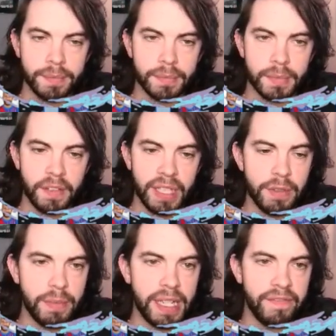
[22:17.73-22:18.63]
I feel like we've
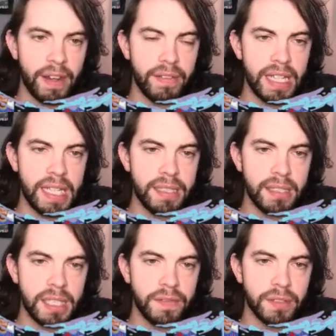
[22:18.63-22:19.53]
made it very
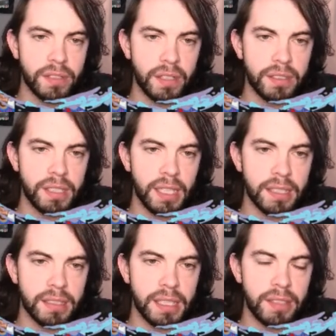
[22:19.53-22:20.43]
easy for Sociedad
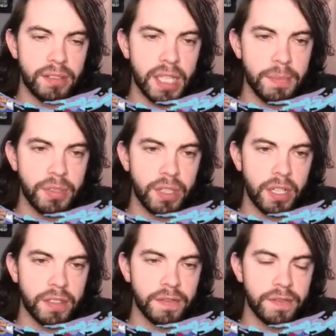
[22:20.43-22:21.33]
in terms
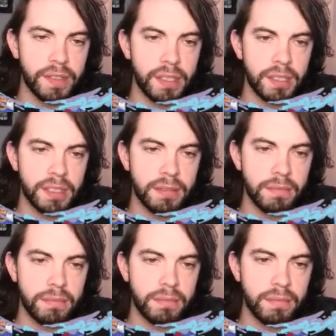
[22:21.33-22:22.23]
of
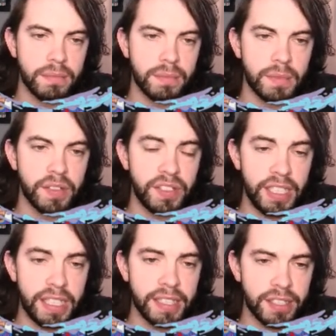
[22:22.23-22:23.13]

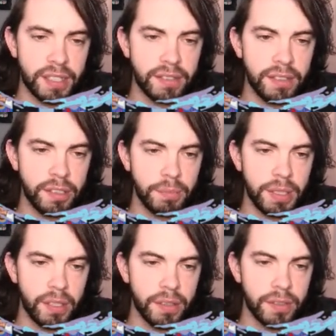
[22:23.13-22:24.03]
conceding chances
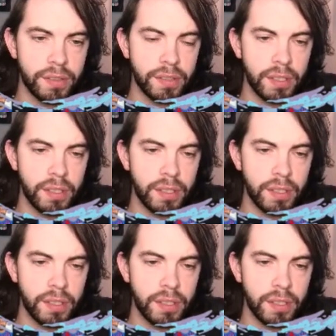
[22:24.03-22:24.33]
because,